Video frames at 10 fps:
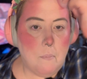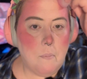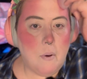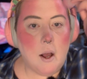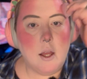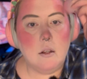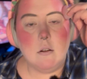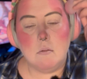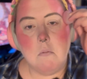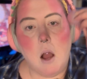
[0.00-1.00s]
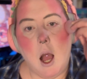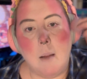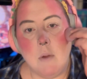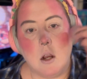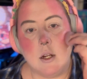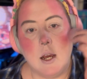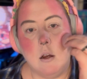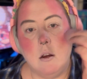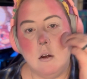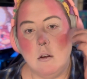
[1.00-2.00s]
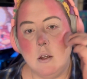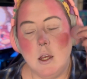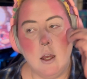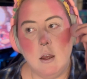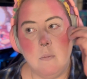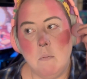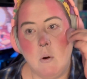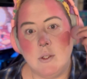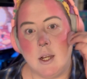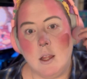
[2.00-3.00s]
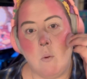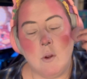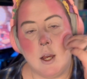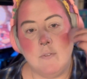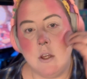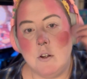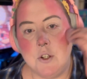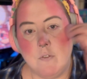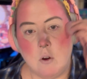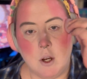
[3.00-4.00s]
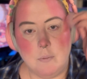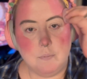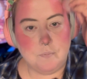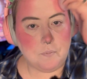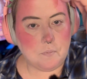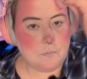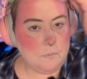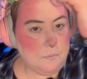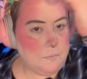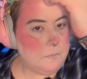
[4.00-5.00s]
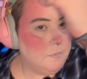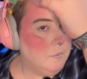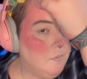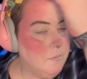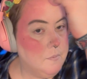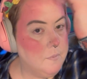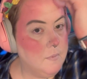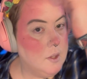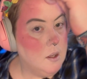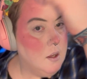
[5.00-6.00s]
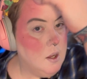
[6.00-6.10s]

but I'm not going to, most likely won't have the energy for it.